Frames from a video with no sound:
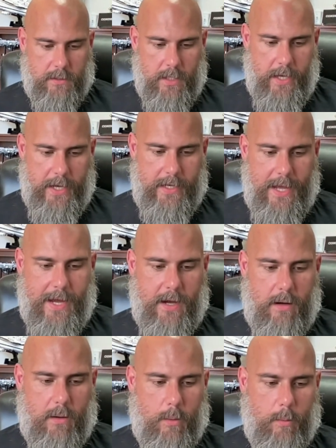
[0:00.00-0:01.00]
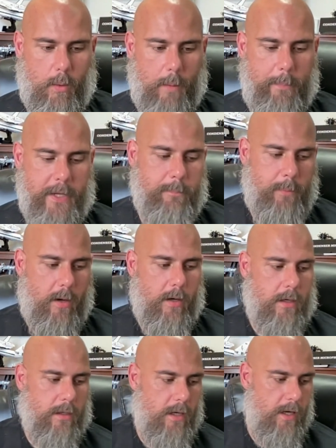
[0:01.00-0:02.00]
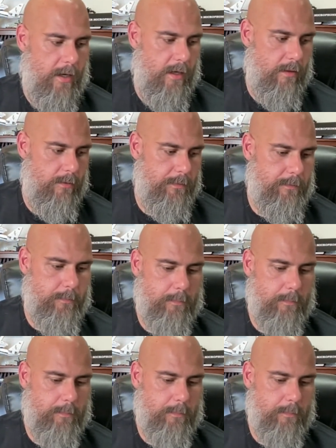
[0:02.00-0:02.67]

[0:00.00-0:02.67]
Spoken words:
and how a big part of